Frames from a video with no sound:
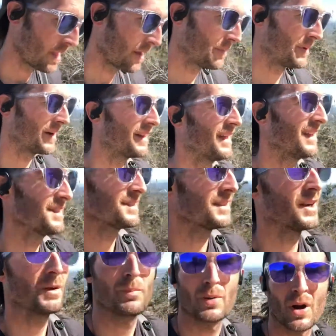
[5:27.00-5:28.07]
But that's a
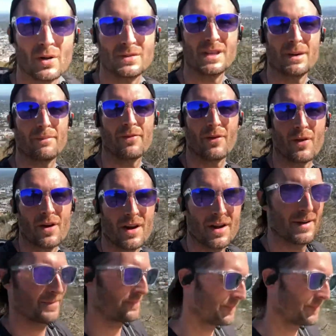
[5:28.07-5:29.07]
little pro tip for you.